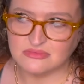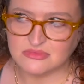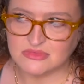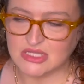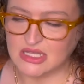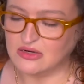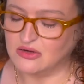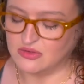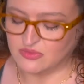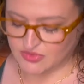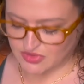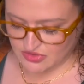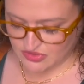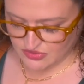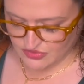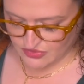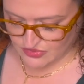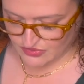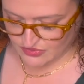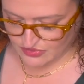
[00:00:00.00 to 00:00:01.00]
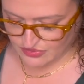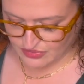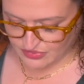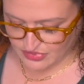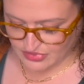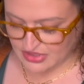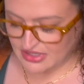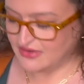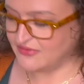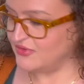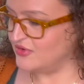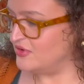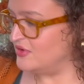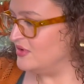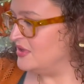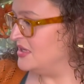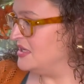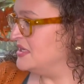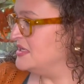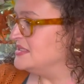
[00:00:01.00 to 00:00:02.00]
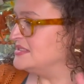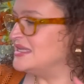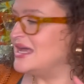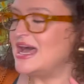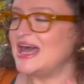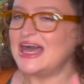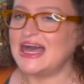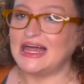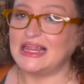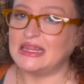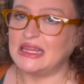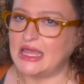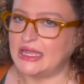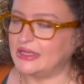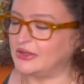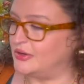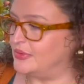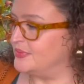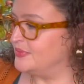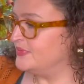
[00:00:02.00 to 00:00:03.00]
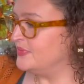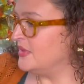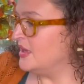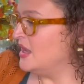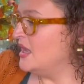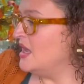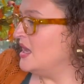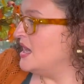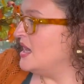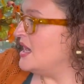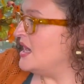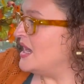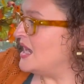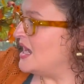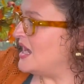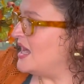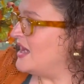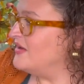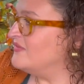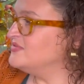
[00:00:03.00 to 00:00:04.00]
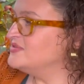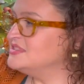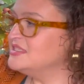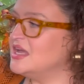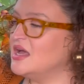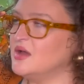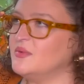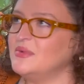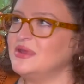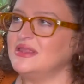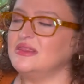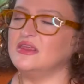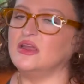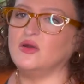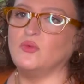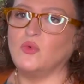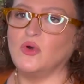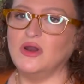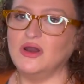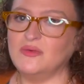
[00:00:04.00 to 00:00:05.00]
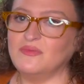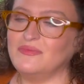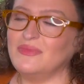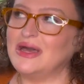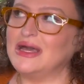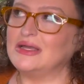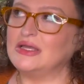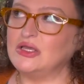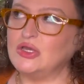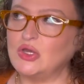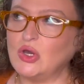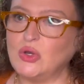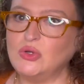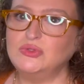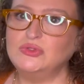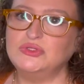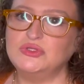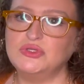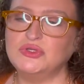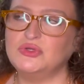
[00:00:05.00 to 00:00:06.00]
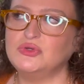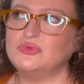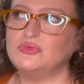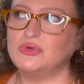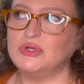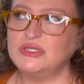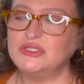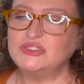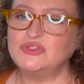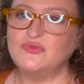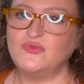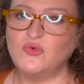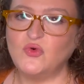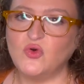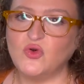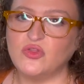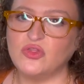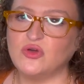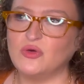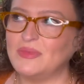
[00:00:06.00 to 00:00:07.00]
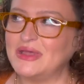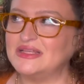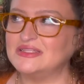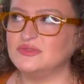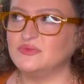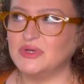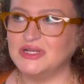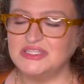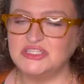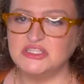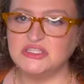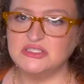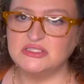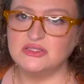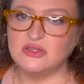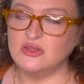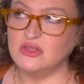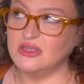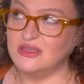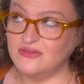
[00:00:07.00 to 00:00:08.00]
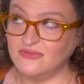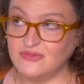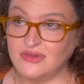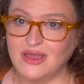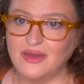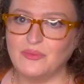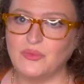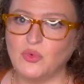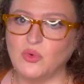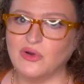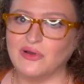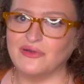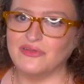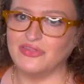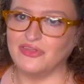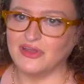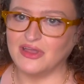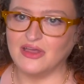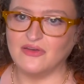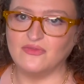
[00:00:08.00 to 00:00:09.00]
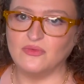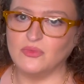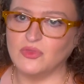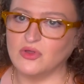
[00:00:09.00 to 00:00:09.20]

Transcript: Denim or whatever it is. I like them. I have some. They're one of my go-to. Reach for them as much as, if not more, the Cut From